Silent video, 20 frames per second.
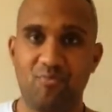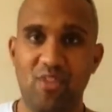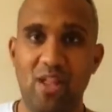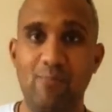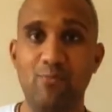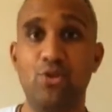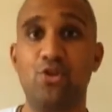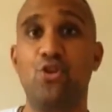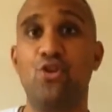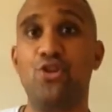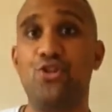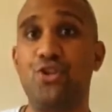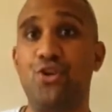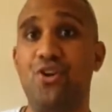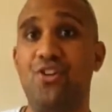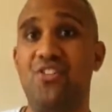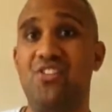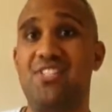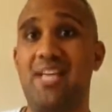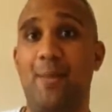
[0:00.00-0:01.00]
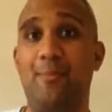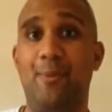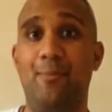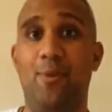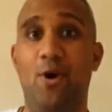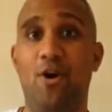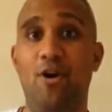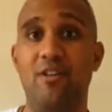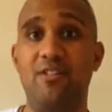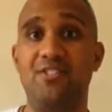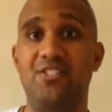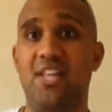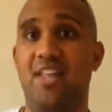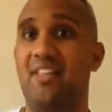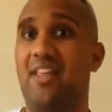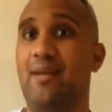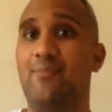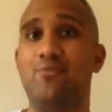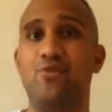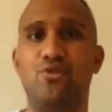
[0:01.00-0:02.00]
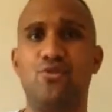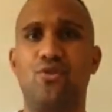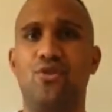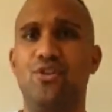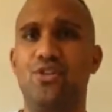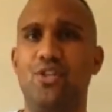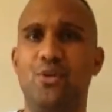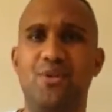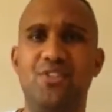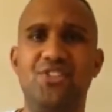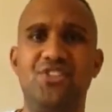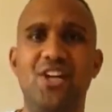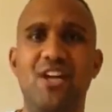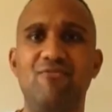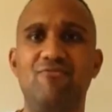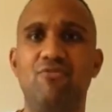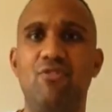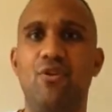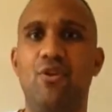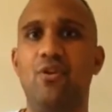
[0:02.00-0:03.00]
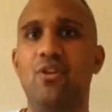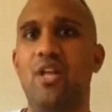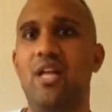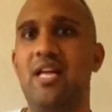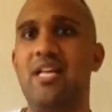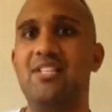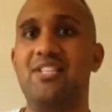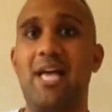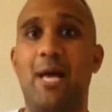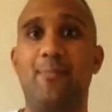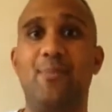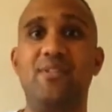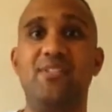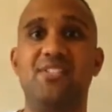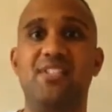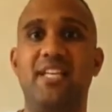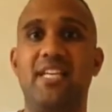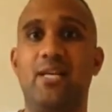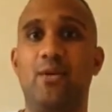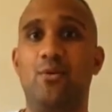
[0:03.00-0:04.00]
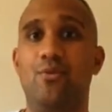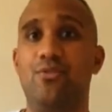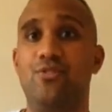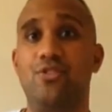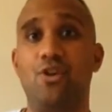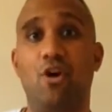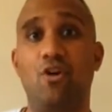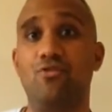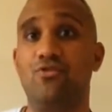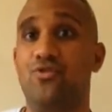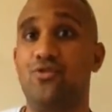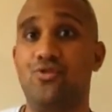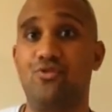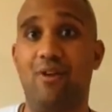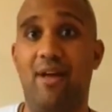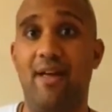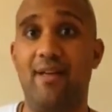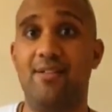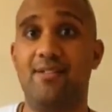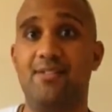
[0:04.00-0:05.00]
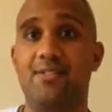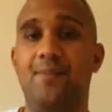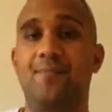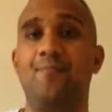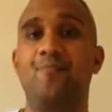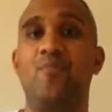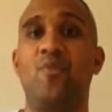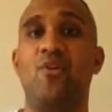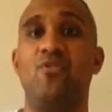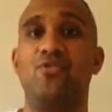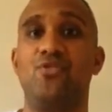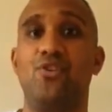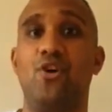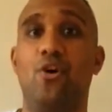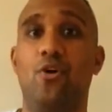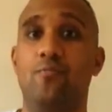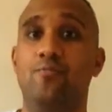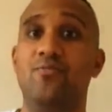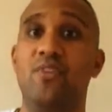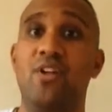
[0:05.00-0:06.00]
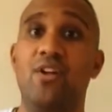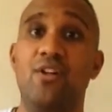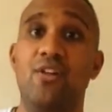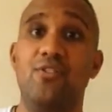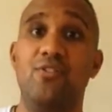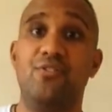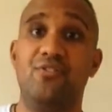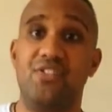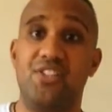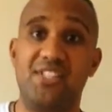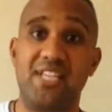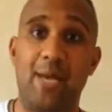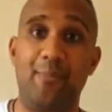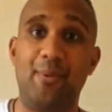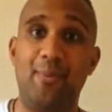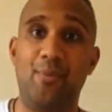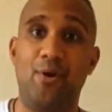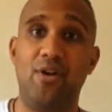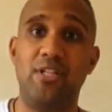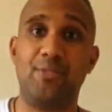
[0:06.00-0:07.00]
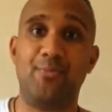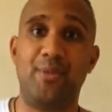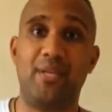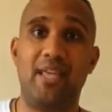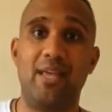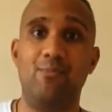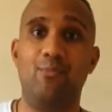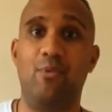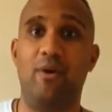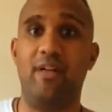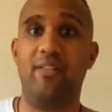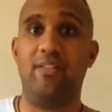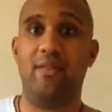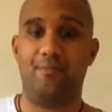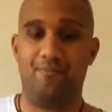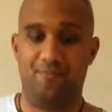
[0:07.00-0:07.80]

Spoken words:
I'm just going to show you the tapping points and then I'm just going to do a general tapping sequence on stress. So the tapping points begin with